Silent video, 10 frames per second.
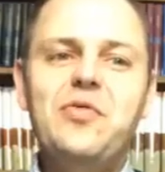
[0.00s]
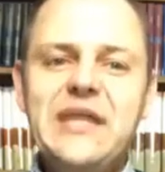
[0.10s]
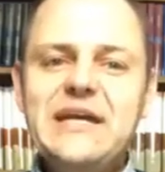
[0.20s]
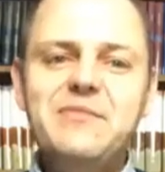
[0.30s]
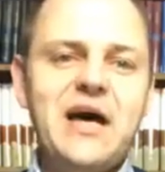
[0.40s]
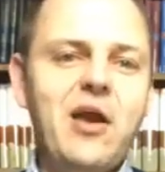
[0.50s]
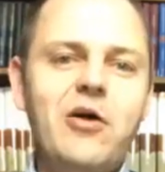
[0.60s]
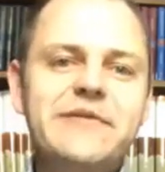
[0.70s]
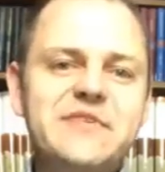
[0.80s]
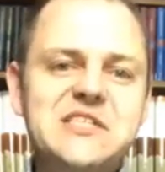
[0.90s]
think about
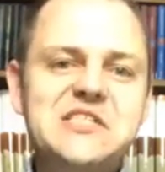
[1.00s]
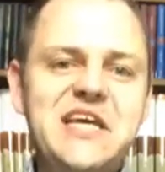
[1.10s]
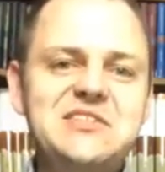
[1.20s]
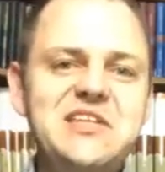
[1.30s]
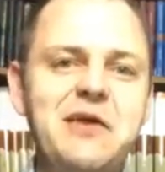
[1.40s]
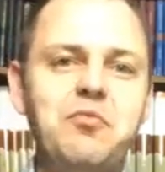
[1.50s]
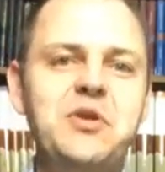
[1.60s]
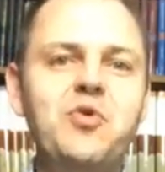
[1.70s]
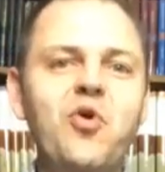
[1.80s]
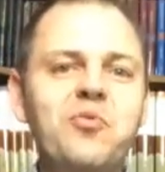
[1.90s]
all of these things that we
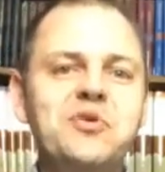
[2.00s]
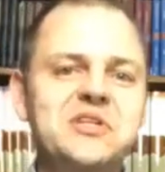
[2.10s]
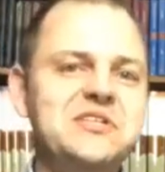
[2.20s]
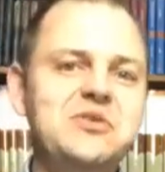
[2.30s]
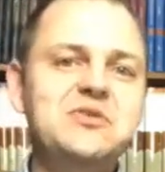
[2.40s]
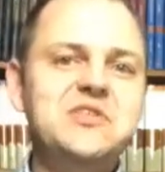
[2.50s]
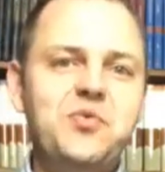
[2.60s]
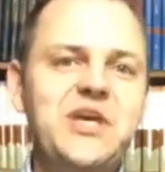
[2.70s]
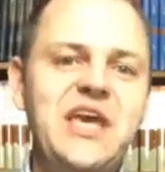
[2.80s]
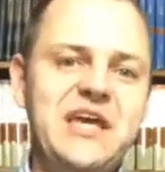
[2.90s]
normally do until
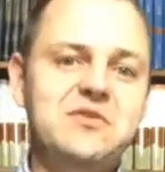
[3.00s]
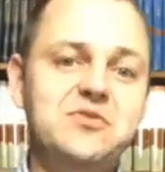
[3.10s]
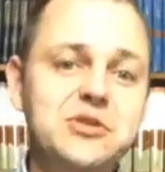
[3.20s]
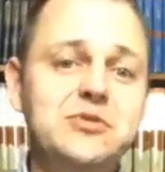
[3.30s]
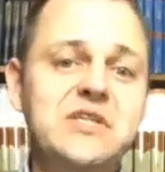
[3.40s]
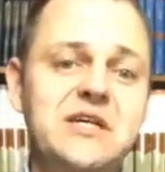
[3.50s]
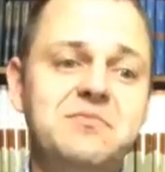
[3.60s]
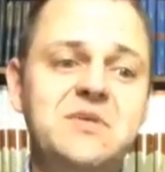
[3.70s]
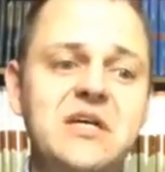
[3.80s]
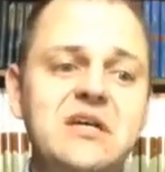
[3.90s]
we can't do
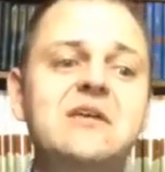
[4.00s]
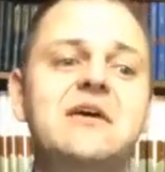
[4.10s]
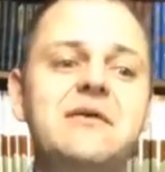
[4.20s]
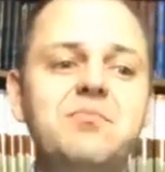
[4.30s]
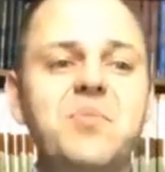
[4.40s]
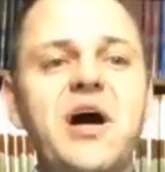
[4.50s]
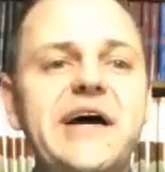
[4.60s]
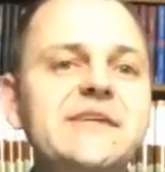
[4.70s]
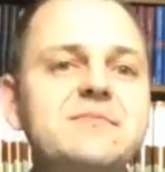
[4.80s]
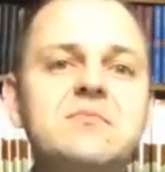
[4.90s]
them.
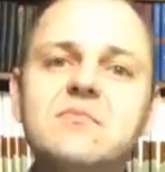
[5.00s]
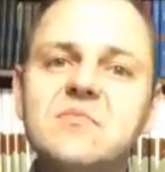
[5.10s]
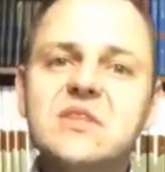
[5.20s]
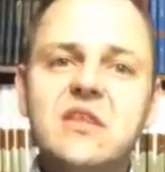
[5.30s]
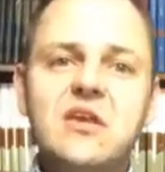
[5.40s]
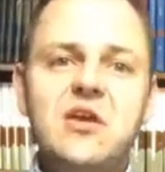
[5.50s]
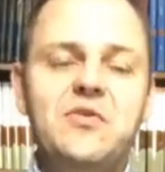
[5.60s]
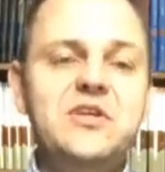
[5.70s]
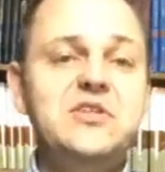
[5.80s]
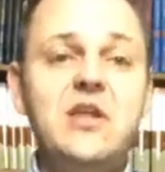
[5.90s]
But you know
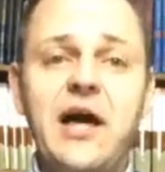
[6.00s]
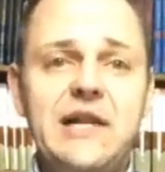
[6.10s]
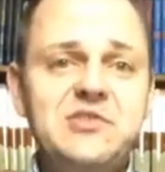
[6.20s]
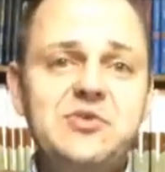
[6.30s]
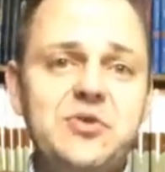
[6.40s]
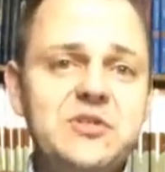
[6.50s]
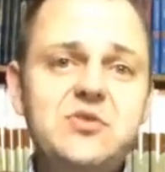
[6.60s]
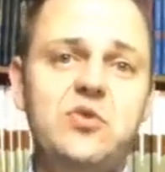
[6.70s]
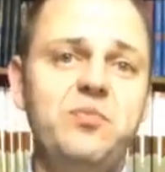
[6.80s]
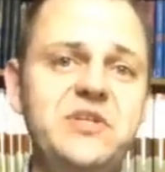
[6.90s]
there's a lot of students
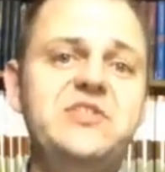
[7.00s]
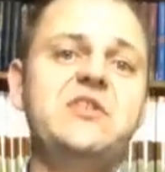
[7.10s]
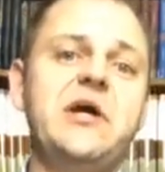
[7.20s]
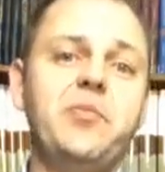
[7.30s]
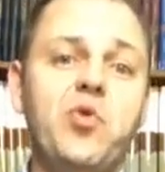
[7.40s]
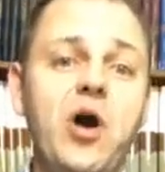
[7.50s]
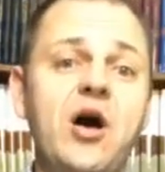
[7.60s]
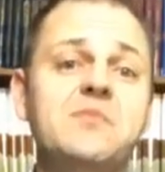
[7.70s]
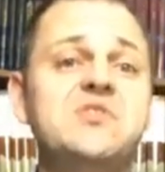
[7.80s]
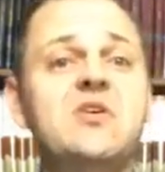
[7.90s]
who are missing their
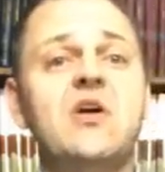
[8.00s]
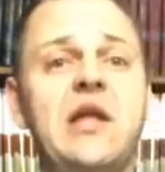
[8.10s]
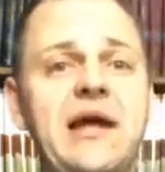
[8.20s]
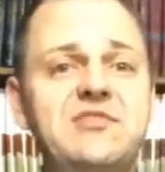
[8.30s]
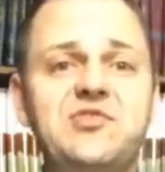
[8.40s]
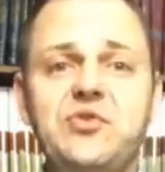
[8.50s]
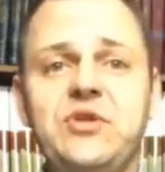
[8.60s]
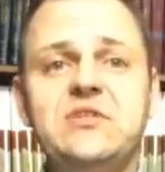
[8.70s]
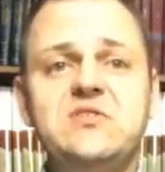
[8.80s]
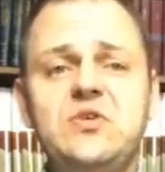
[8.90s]
proms. There are a lot of
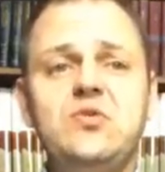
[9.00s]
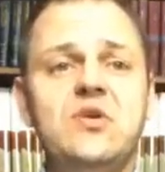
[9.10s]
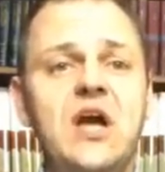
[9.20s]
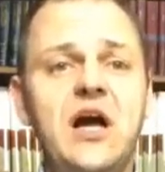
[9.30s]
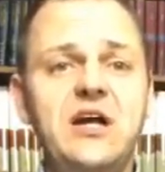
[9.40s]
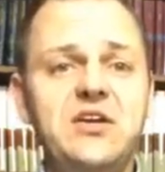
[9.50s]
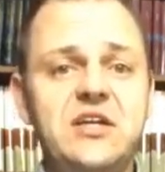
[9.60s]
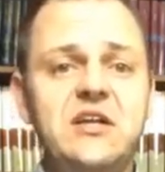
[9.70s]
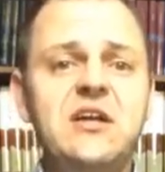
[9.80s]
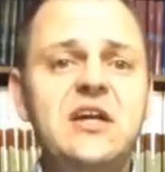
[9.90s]
students who are not
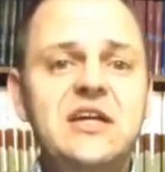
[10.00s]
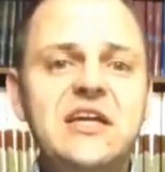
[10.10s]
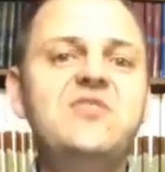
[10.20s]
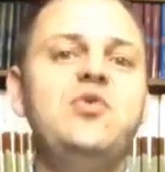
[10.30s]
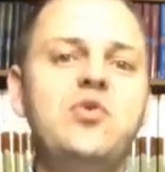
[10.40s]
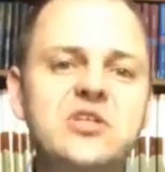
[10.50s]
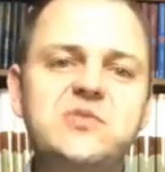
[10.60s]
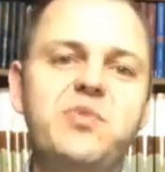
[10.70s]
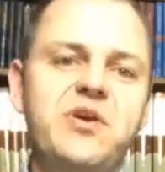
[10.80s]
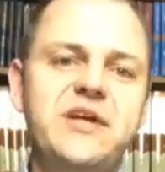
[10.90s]
going to get to
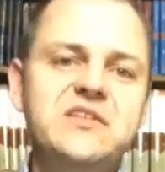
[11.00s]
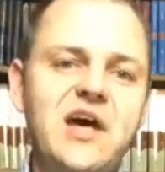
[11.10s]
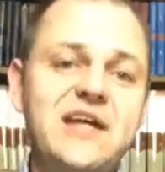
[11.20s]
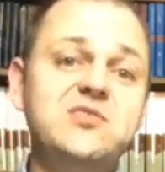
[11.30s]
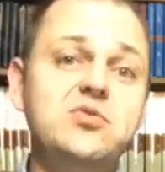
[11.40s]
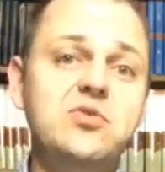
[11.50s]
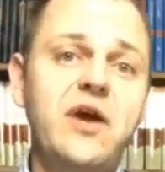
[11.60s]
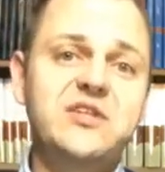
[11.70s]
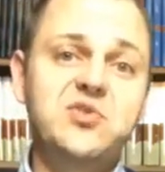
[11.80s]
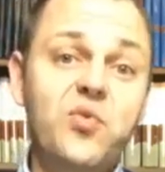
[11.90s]
experience high school
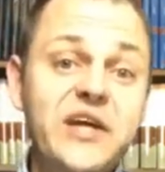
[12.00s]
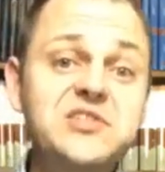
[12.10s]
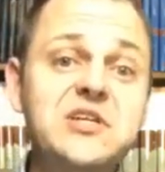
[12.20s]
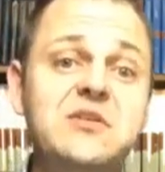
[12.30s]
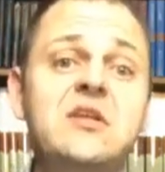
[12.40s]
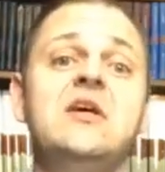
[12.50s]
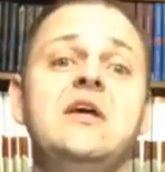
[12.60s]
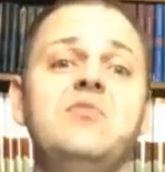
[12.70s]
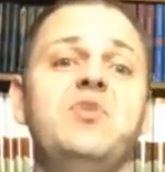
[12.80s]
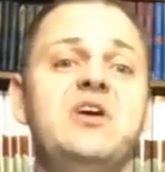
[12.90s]
graduation
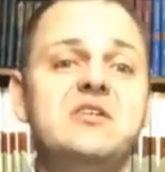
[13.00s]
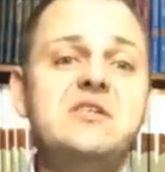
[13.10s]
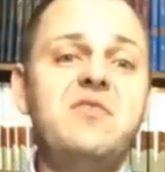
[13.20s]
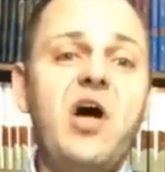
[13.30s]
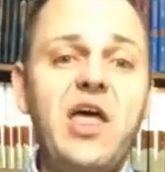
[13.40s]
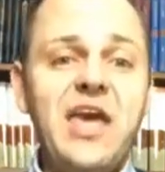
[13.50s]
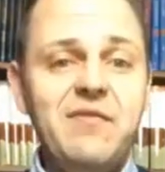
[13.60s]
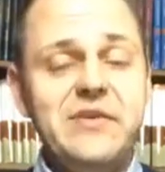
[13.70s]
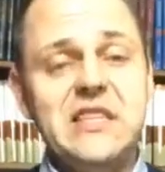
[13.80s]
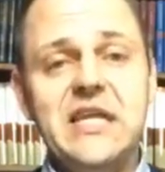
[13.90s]
because of
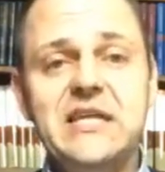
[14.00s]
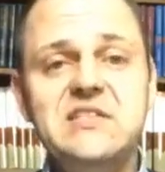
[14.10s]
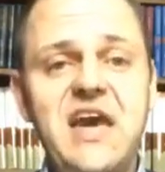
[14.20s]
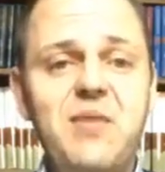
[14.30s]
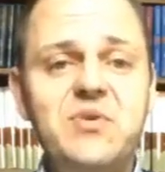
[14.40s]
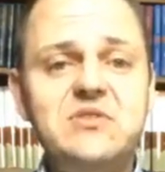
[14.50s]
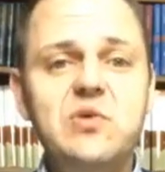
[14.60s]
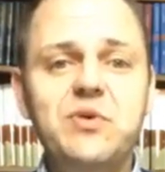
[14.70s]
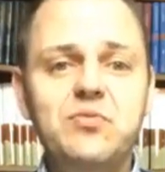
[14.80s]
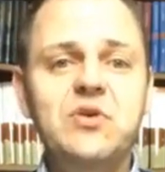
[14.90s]
everything that's happened. So
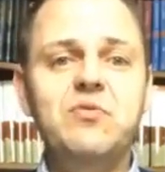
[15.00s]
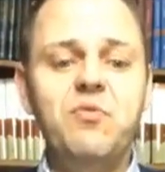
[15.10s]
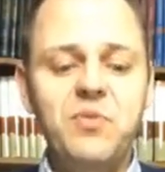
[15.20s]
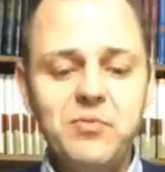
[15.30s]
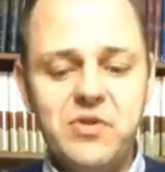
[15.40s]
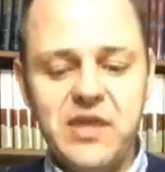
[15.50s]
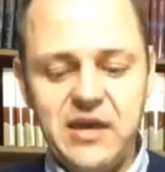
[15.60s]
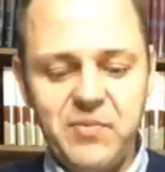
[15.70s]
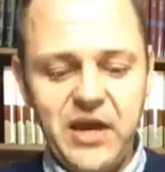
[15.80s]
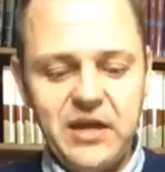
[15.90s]
we want to remember
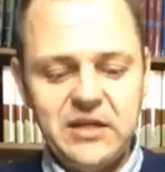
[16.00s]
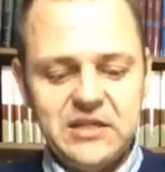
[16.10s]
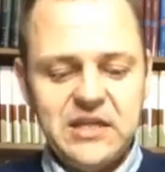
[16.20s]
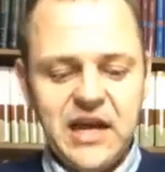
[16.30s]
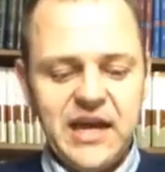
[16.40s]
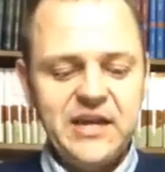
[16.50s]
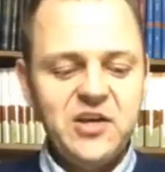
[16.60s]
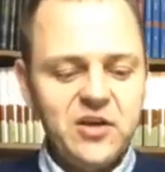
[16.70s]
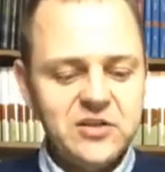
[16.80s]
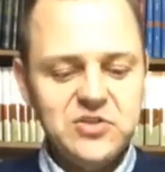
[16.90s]
them, and I
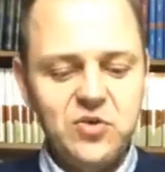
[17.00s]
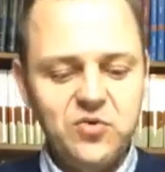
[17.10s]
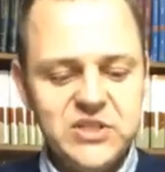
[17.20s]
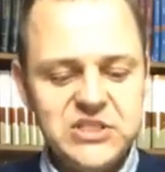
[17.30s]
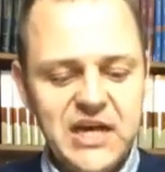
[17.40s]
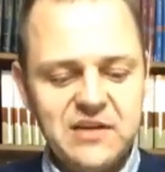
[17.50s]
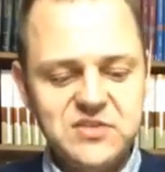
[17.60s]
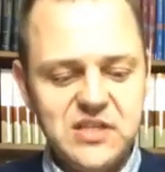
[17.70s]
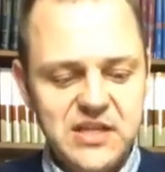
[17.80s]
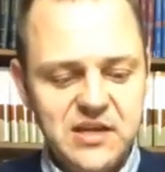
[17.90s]
encourage you to reach out
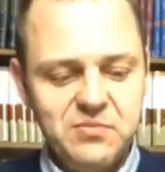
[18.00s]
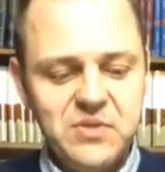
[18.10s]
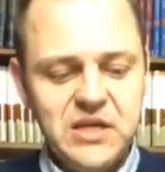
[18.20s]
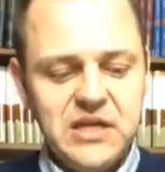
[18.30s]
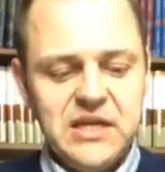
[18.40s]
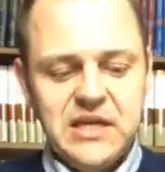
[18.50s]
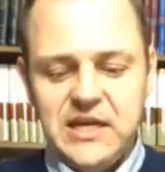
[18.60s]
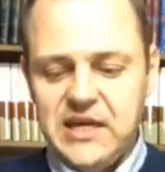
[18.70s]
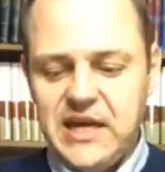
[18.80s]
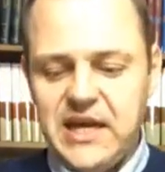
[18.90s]
to them
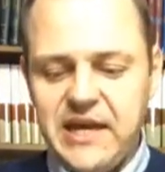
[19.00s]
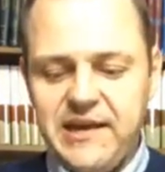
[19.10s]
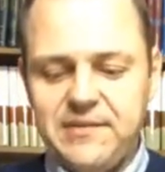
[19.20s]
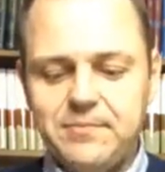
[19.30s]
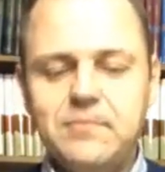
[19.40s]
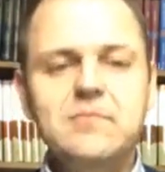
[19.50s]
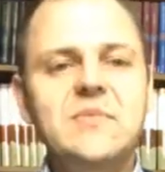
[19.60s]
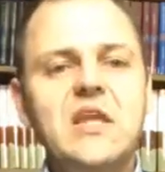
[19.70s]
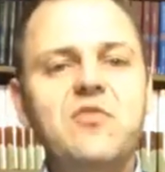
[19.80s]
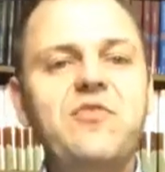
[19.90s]
and
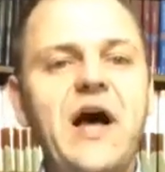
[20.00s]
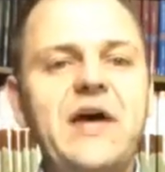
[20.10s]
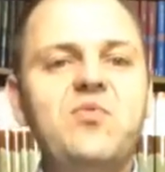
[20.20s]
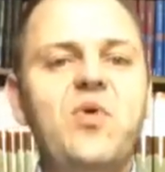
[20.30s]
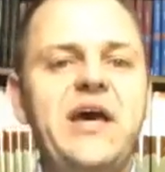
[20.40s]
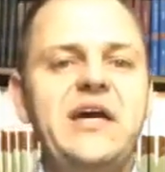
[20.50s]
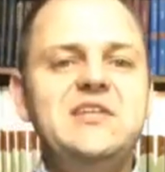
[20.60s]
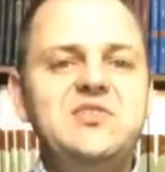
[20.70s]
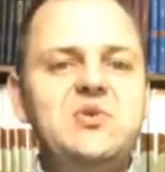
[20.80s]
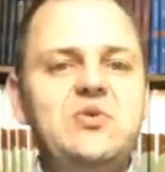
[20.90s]
find
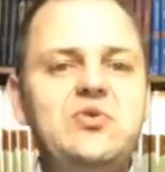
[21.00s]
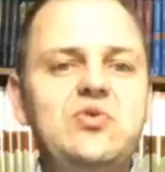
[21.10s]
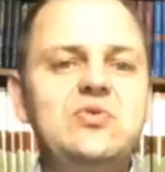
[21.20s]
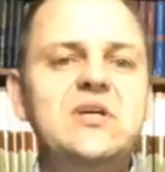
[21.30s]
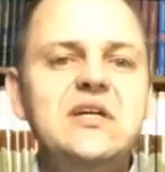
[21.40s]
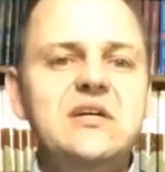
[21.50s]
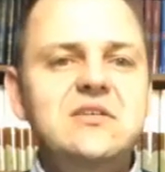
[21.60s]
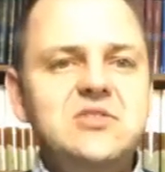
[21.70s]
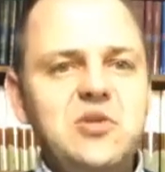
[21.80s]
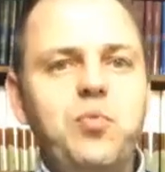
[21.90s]
ways to
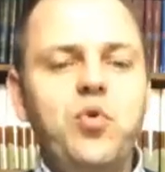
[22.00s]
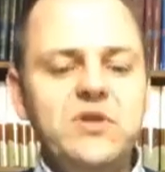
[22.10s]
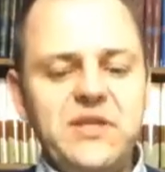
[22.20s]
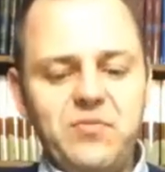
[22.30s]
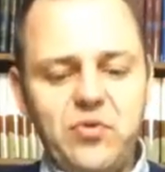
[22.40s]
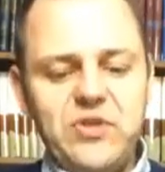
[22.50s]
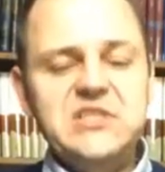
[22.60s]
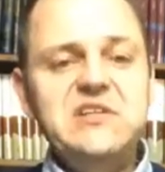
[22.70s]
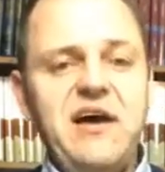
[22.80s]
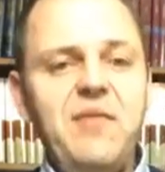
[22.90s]
support them through this
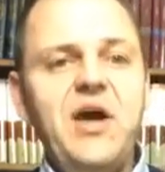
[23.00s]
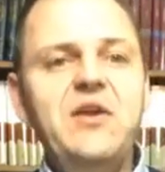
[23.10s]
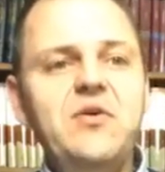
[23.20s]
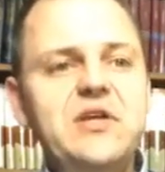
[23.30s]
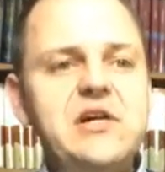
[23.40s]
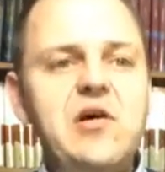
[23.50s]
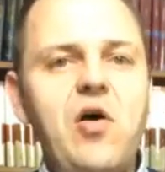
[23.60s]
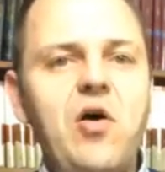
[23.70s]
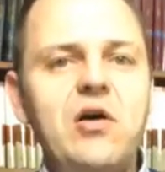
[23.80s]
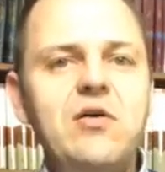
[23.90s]
time. I know there
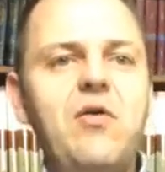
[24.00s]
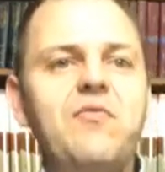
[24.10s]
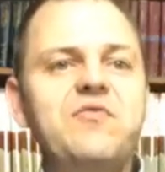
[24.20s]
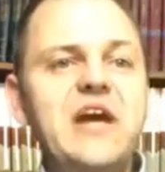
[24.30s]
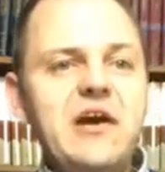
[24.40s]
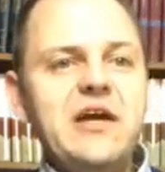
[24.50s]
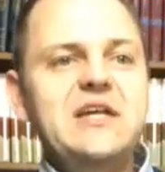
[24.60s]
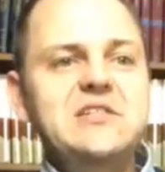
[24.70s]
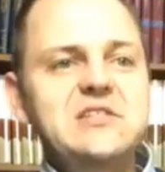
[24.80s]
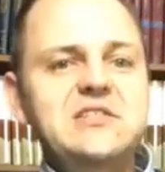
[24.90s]
are
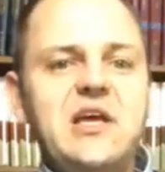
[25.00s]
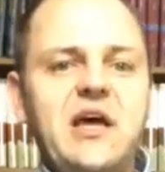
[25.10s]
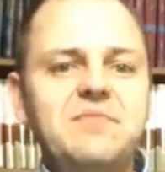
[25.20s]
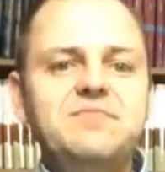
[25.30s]
various uh,